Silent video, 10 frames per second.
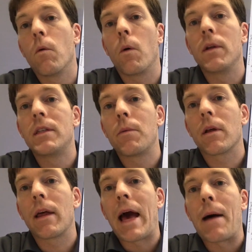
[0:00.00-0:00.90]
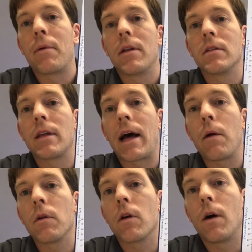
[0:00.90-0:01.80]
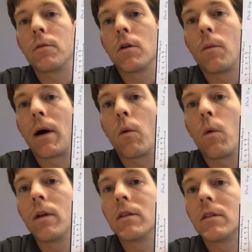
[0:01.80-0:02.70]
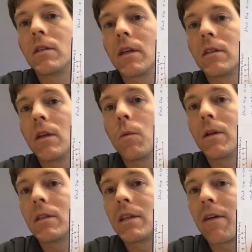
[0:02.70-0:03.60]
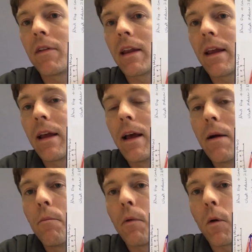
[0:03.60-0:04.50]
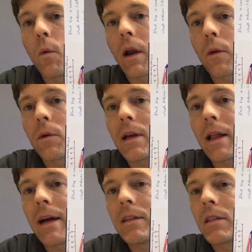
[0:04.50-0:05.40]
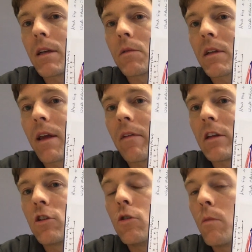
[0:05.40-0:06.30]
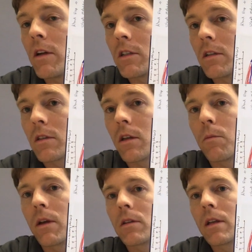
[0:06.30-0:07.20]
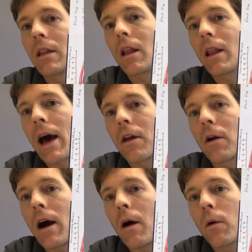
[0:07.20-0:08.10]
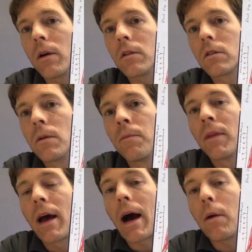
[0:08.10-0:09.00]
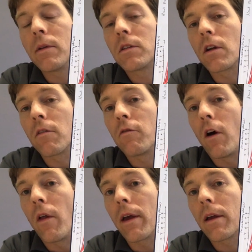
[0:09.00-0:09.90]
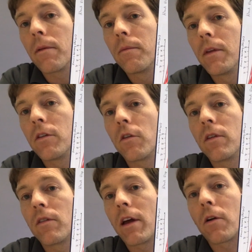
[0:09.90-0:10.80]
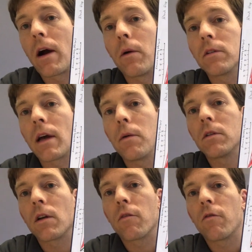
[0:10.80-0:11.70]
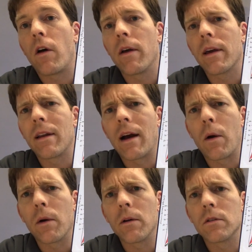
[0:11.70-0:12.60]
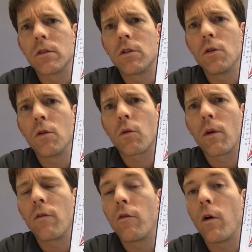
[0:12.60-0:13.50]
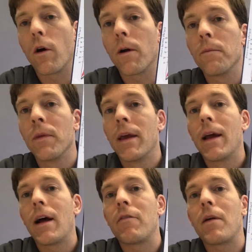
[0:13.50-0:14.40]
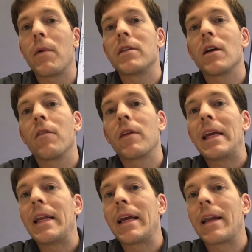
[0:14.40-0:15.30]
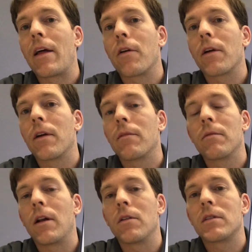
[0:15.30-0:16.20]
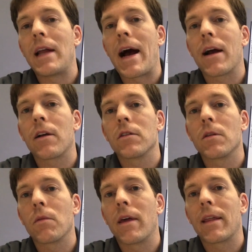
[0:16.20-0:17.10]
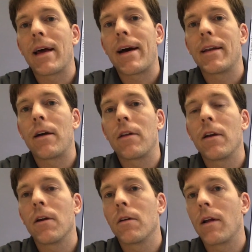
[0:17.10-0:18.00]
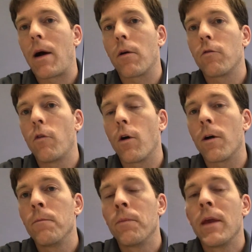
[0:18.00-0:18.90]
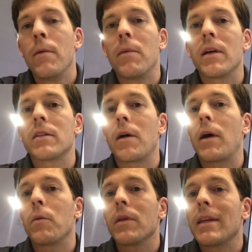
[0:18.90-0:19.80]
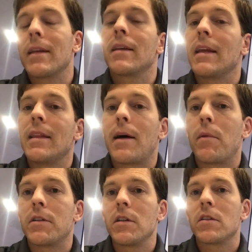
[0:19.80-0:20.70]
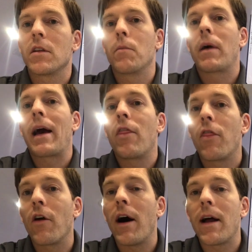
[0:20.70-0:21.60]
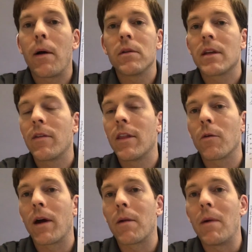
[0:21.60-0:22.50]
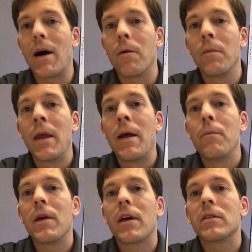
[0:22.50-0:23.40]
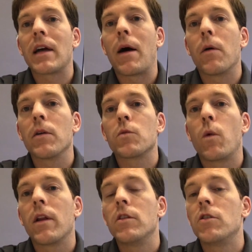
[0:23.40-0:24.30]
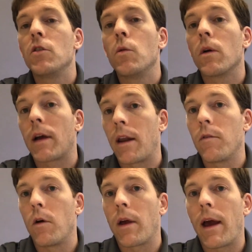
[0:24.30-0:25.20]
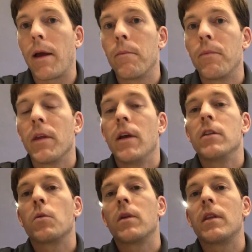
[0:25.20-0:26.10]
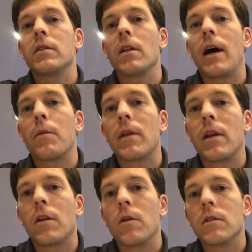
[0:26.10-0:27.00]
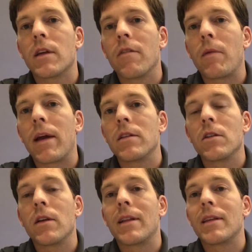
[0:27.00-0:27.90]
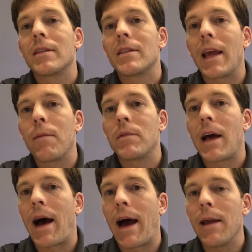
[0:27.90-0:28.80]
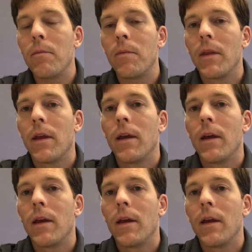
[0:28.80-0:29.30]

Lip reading: what would typically happen is that I would go up to about 160, 170, but what I realized is I was giving too much insulin because in the latter hours, I would start falling. So in these later hours, I would start falling in hours 2, 3, 4. And I'd find myself eating another snack or something like that down here in hour 4 because I really didn't need that much insulin, but I thought I was giving the right amount because hours 1 and 2 were kind of okay. So what this allowed me to do is give my insulin at the same time.